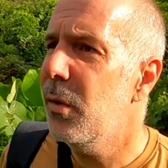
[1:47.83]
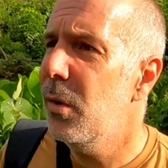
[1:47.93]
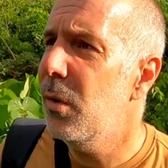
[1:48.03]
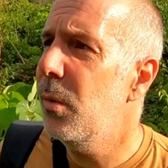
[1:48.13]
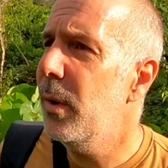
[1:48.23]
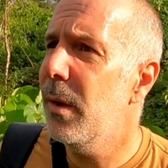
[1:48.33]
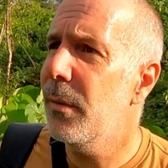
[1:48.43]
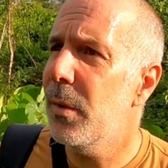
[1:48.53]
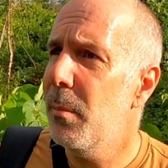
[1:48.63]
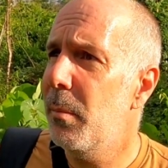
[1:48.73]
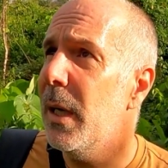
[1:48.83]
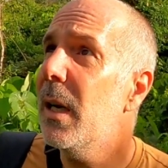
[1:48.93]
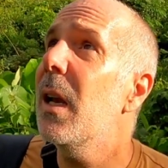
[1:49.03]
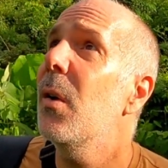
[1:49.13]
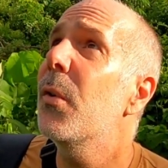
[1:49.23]
So we have some big
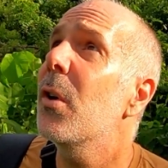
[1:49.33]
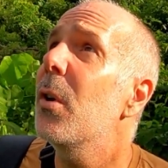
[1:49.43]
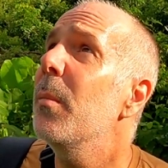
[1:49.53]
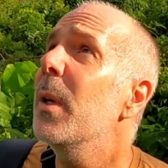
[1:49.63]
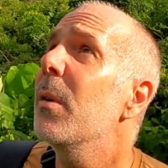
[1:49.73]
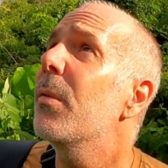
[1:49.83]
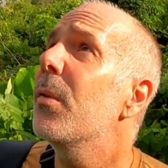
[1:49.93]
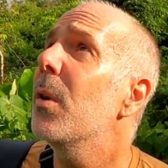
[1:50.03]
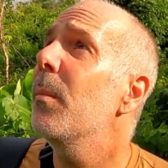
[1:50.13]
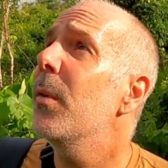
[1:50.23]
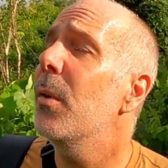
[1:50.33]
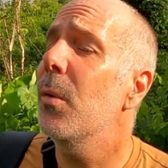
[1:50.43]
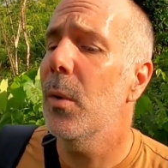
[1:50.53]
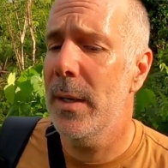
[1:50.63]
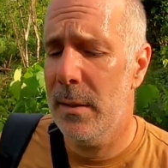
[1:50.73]
clouds coming from the
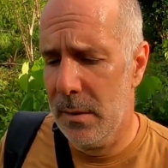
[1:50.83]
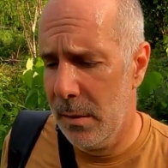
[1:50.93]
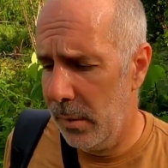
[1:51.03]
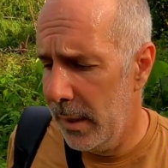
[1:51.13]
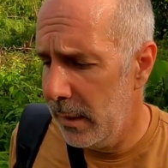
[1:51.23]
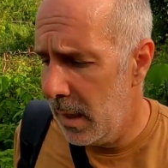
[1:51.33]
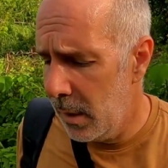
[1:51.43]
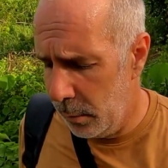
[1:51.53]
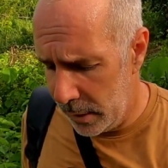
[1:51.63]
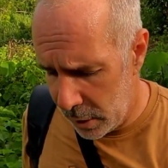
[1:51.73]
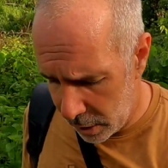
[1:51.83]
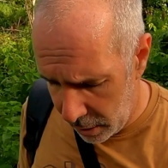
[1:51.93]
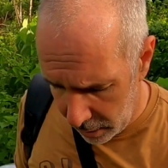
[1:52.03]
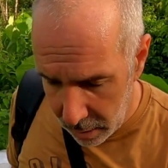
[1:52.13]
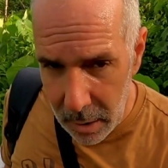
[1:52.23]
west right now,
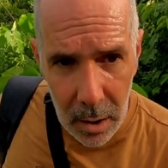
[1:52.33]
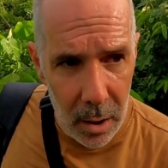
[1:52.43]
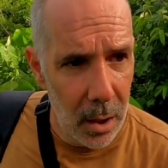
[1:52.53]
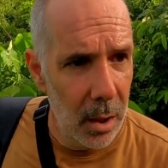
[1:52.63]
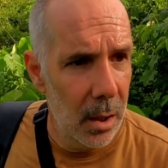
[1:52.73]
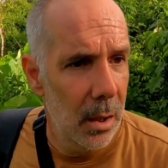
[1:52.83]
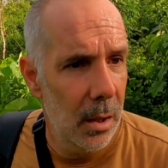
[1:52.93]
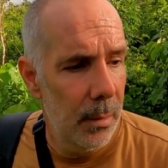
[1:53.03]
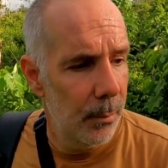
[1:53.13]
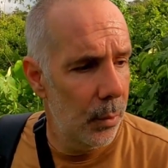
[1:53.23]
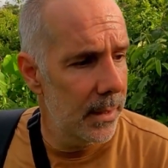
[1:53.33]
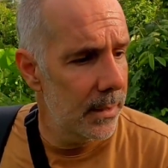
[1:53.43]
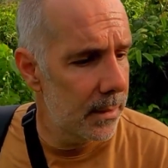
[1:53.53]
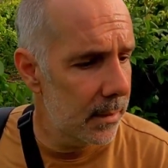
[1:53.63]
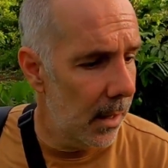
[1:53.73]
which
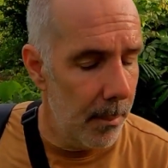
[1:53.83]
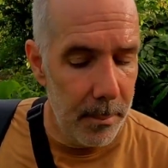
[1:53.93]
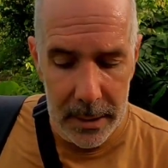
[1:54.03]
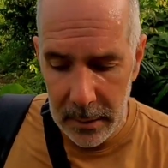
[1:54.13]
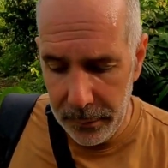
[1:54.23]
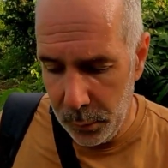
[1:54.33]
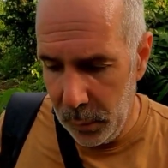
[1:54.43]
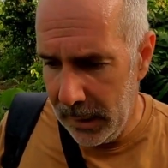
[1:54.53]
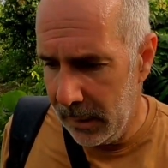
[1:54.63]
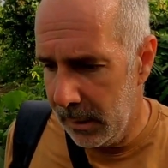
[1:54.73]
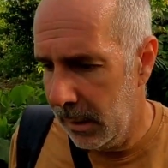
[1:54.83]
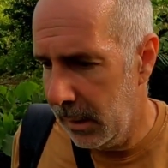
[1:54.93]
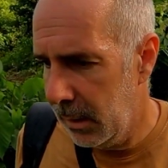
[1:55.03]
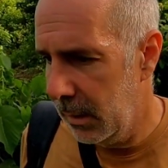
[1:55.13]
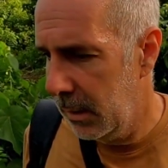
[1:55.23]
brings a bit of wind,
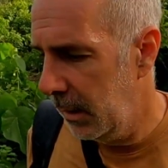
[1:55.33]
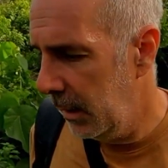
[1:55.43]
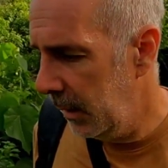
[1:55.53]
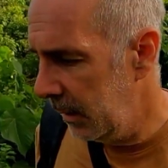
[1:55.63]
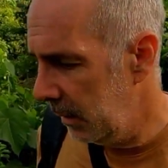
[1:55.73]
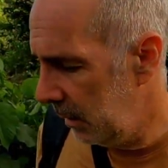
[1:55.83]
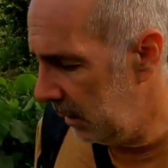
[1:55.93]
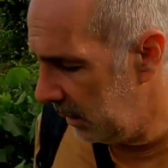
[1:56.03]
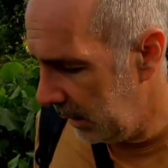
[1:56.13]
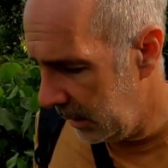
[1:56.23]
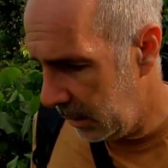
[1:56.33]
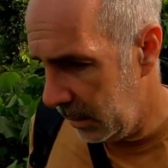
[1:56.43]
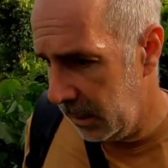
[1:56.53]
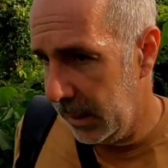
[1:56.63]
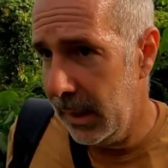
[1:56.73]
and that's
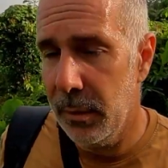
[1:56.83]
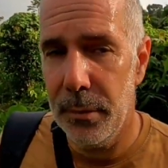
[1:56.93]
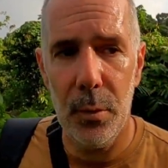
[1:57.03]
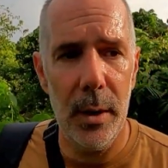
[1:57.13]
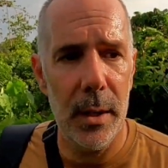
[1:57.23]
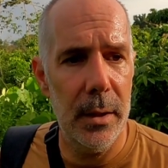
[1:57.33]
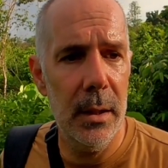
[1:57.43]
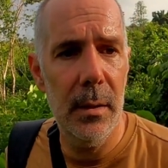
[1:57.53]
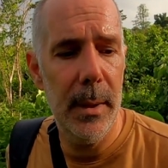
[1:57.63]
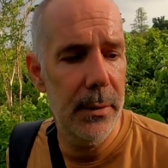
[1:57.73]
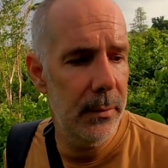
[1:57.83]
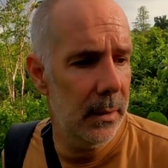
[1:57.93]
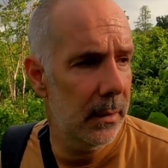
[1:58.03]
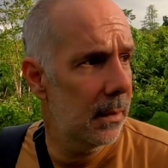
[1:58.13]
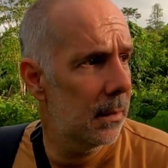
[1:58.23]
kind of rare in my
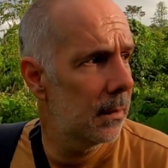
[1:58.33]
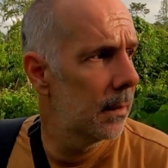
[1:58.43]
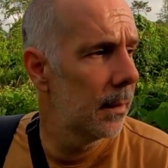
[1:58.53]
field here.